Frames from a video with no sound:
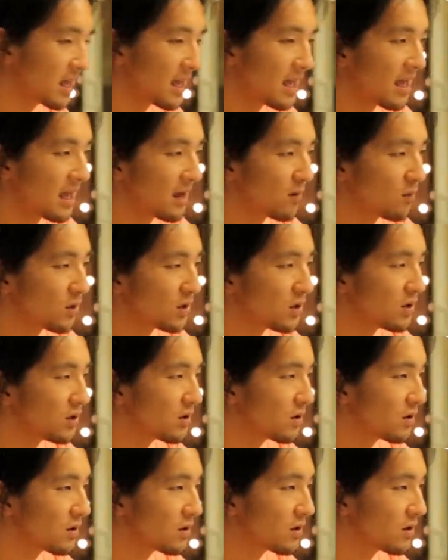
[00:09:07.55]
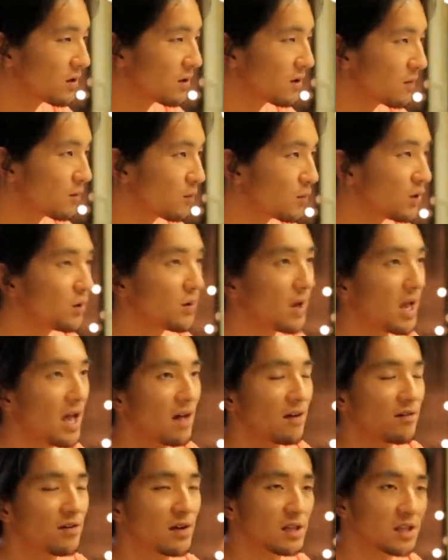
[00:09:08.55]
that when you're when you
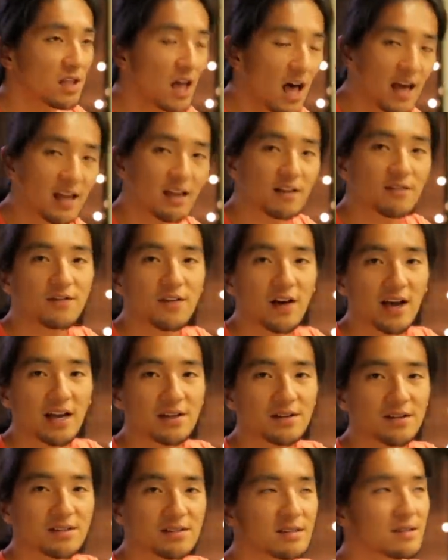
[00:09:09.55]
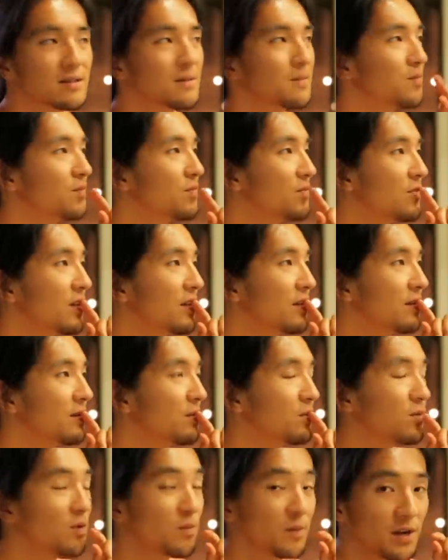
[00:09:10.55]
have a lot of files
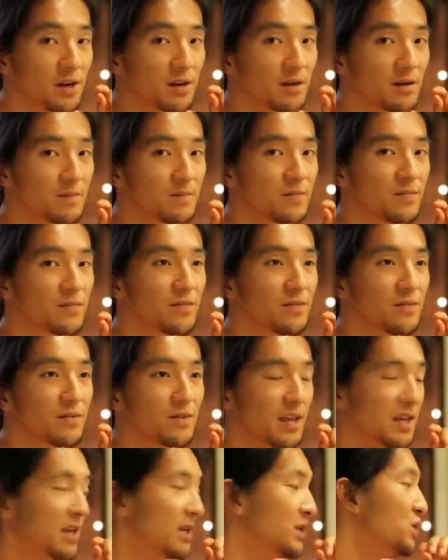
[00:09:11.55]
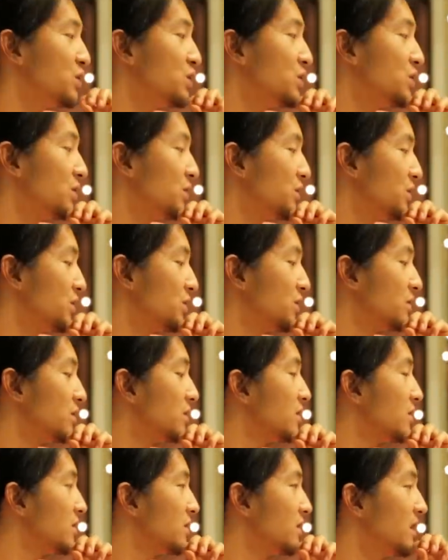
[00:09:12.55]
in Premiere, it is
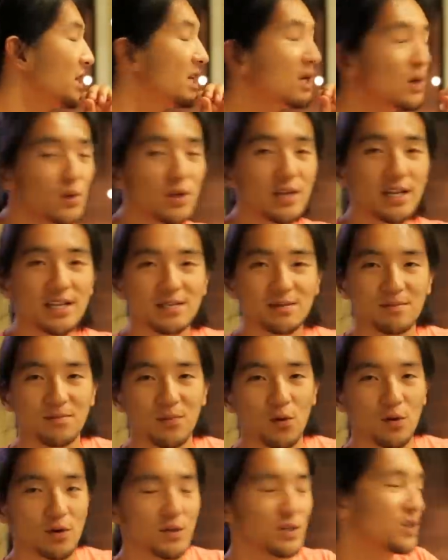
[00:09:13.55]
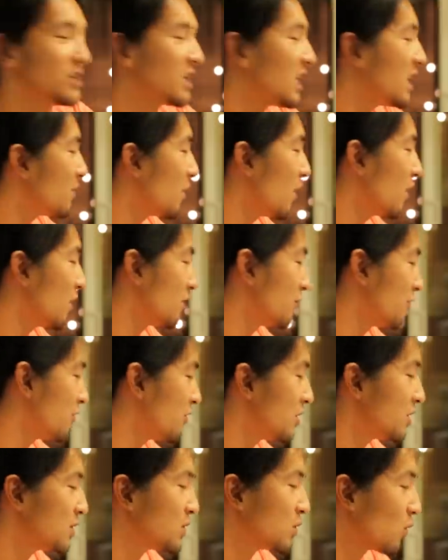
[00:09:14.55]
equally as important to keep all your
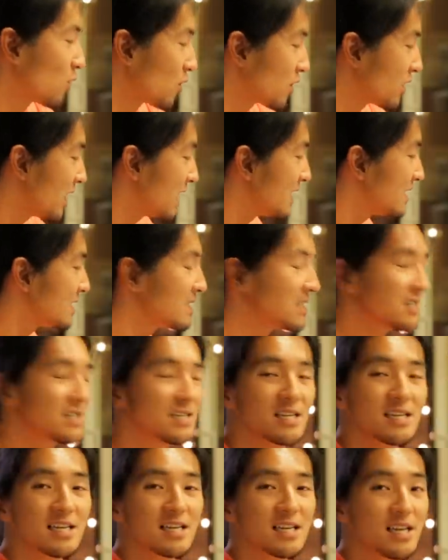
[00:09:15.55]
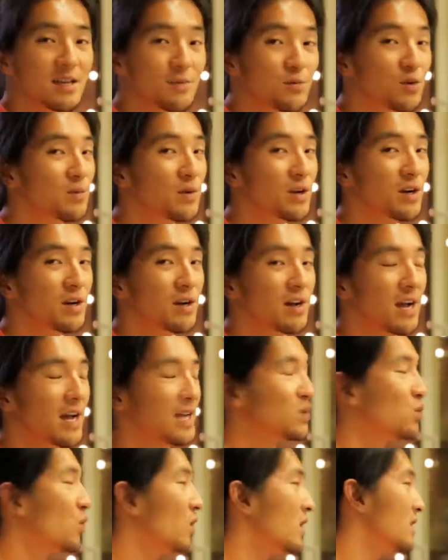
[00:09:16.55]
footage organized in Premiere
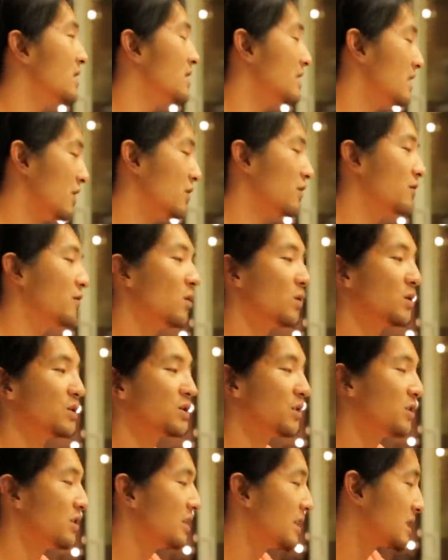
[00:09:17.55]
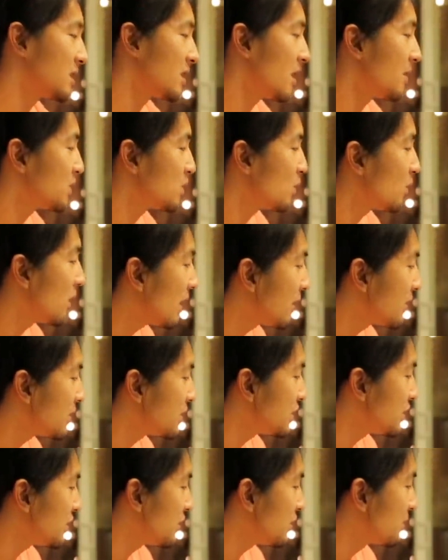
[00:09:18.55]
as well as in your folders on your desktop. So what I
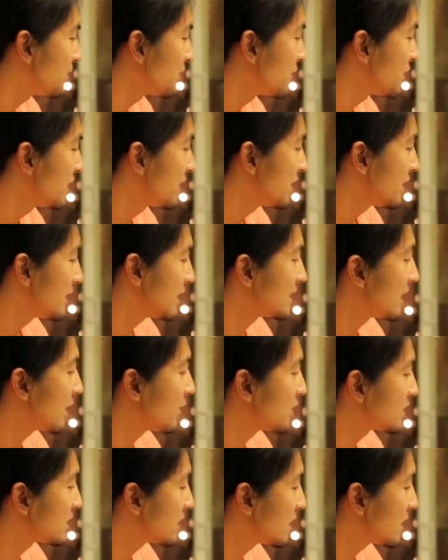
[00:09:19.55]
would do is I would